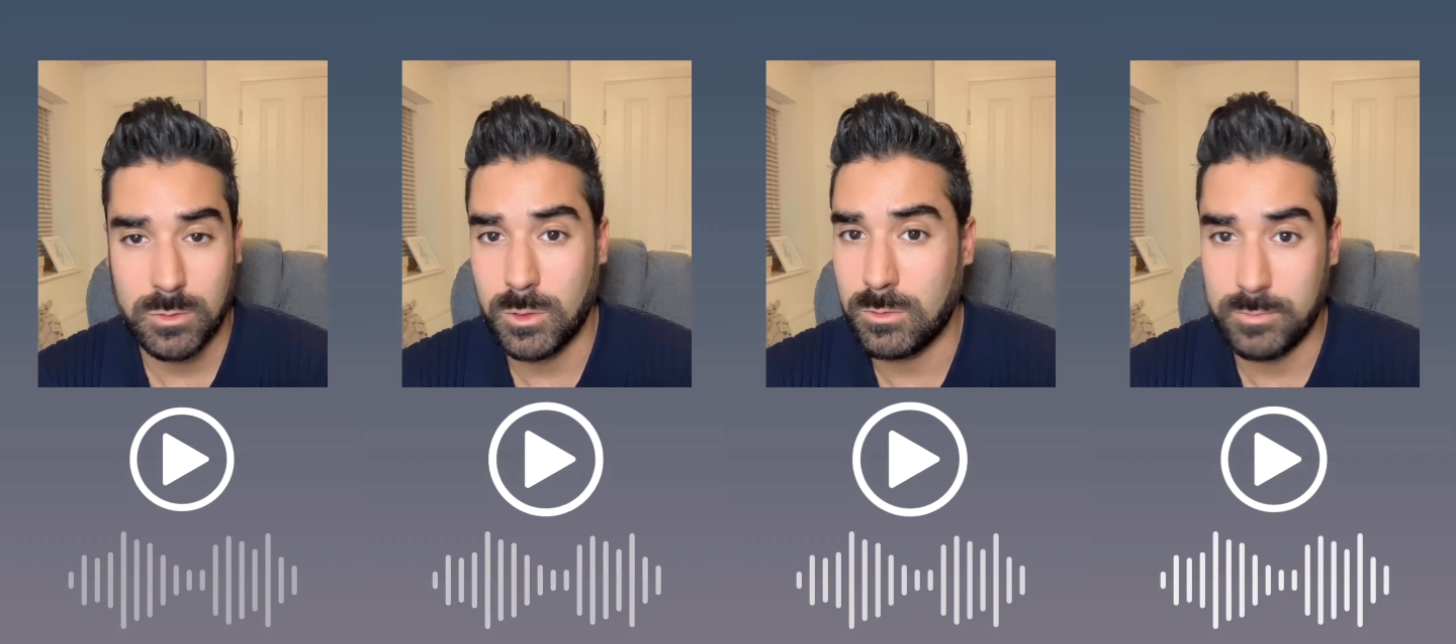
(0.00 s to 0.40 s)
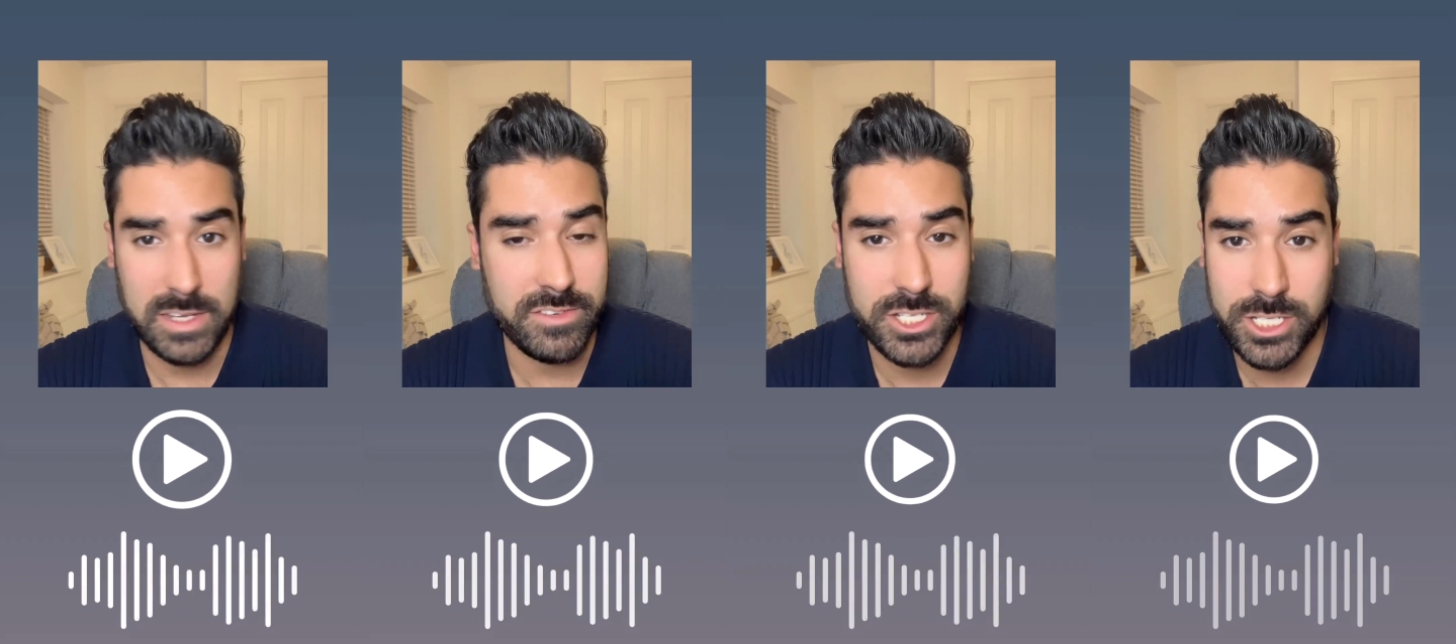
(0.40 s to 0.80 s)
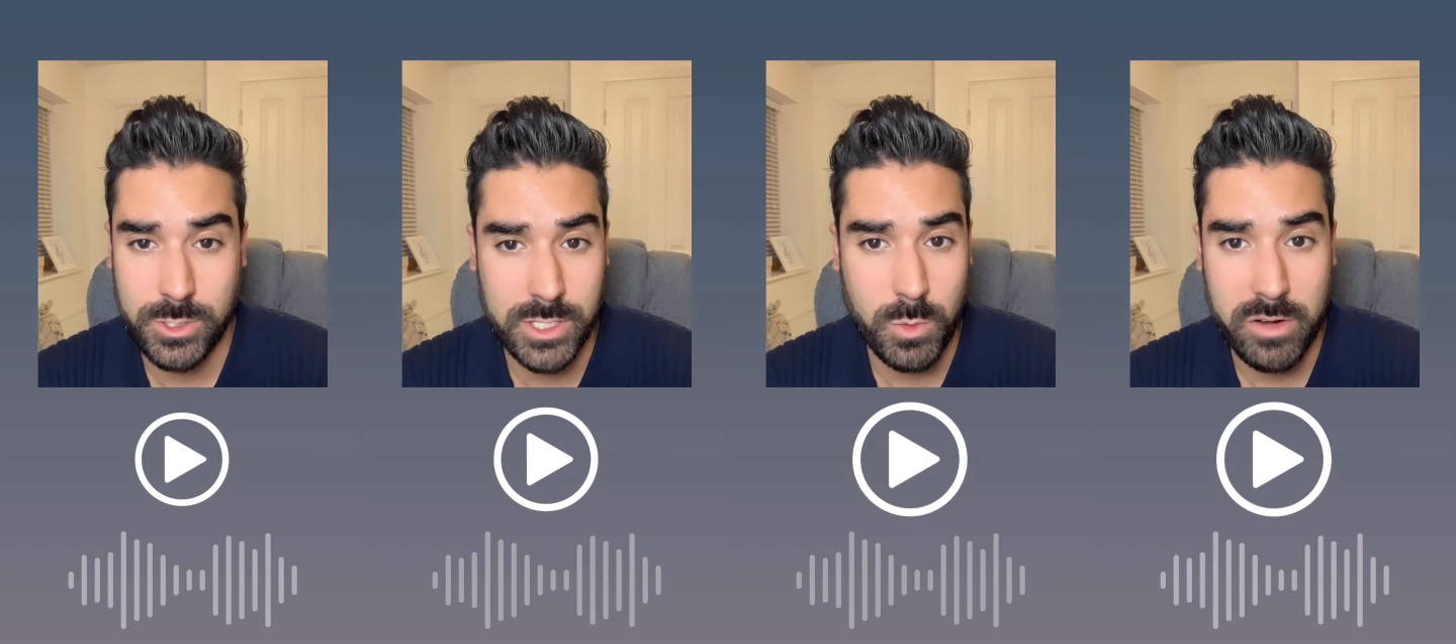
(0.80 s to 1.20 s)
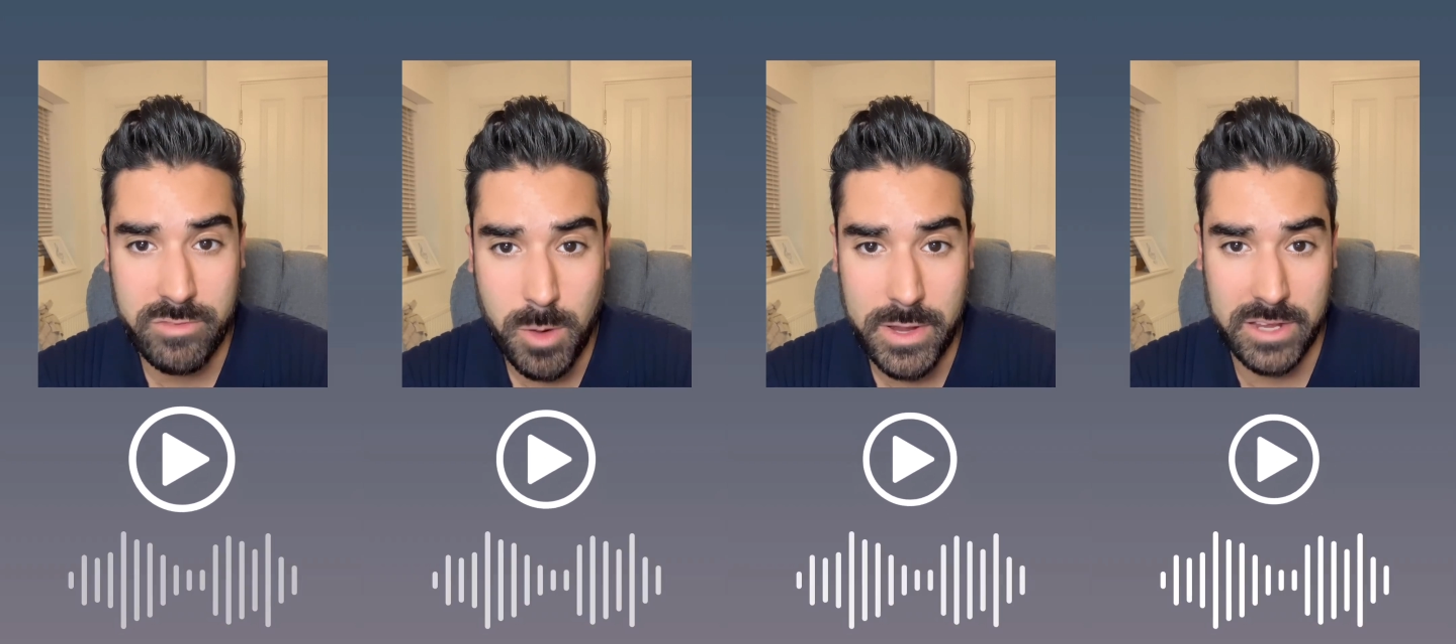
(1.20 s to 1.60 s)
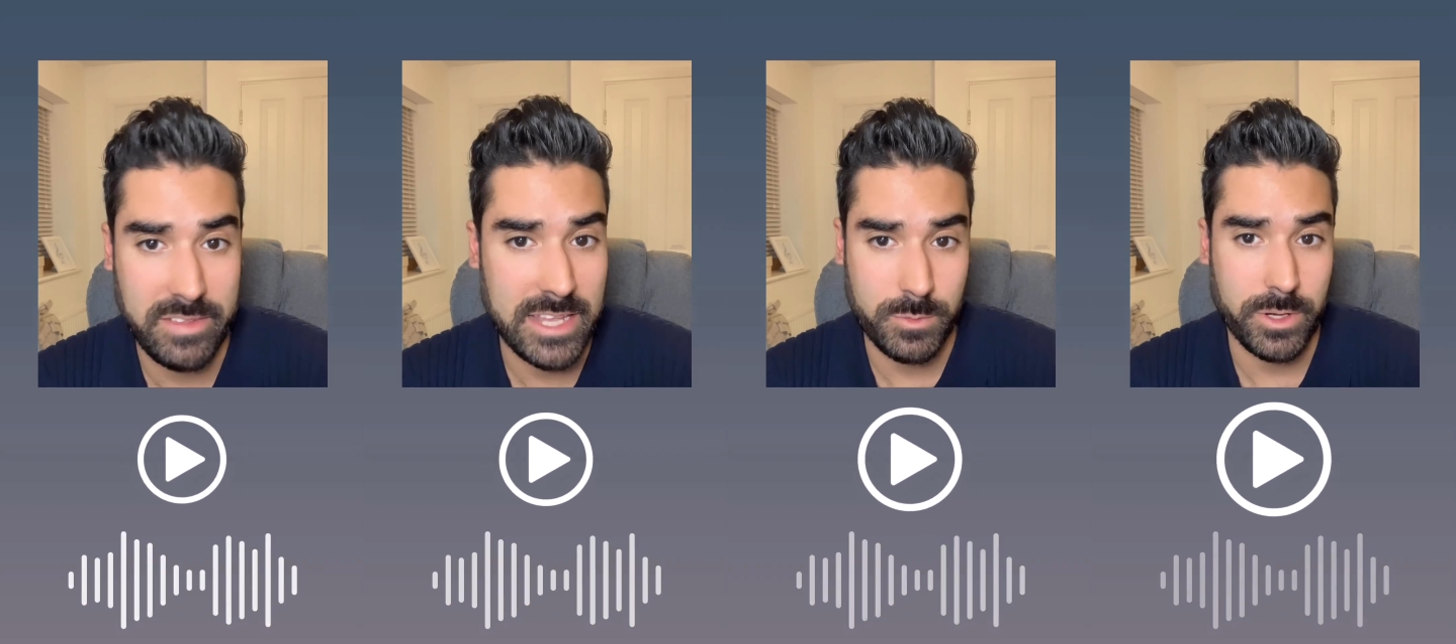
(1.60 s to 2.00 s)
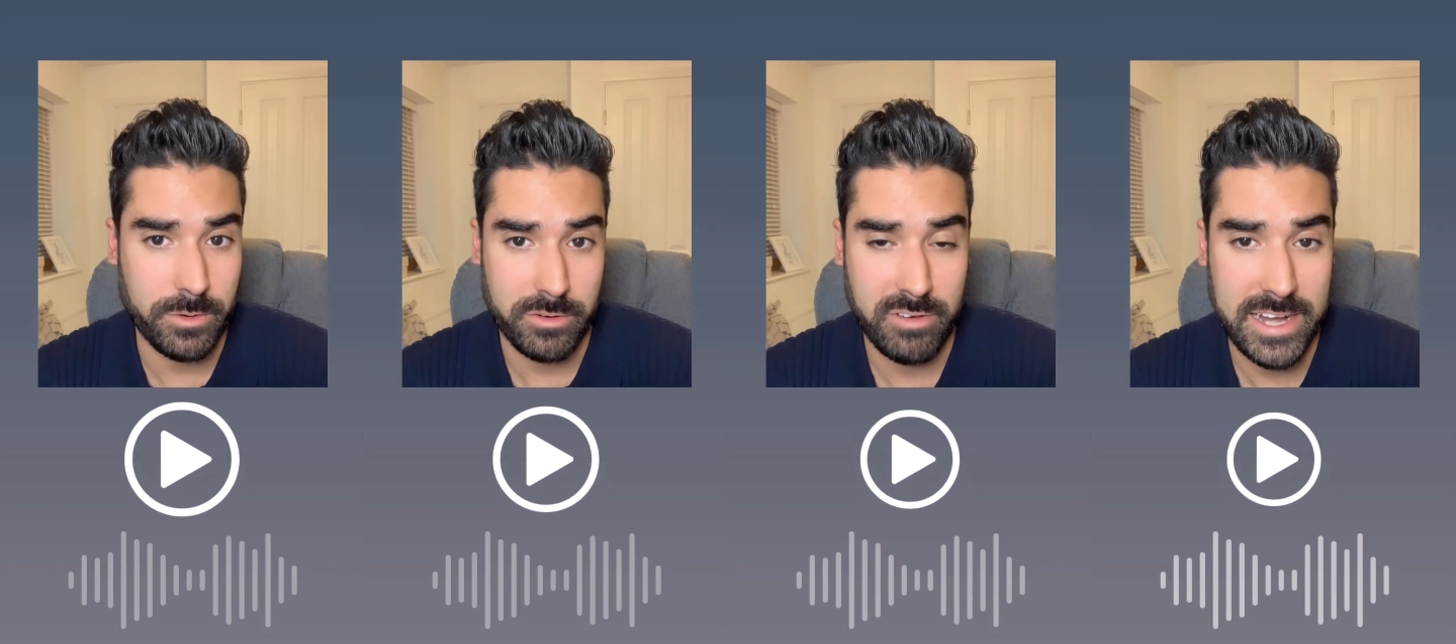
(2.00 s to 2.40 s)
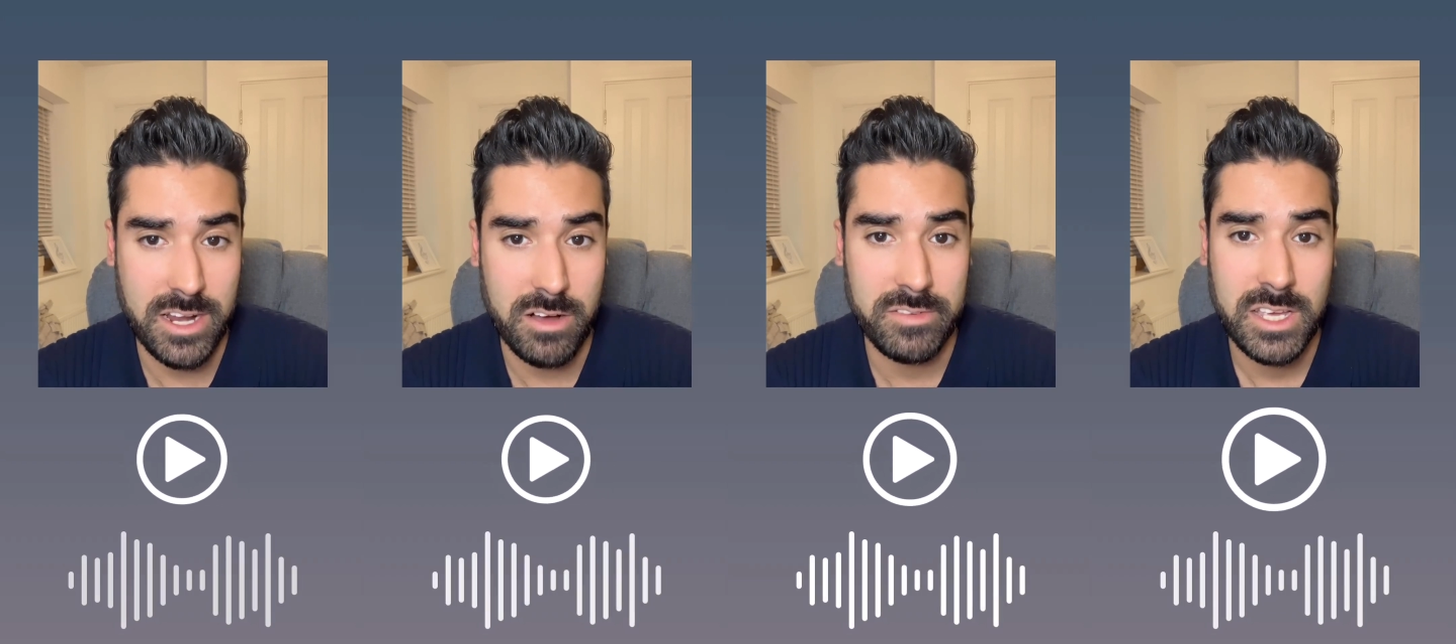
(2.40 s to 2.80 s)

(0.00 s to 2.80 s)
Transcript: or even just using the word vomit if that's what you're afraid of,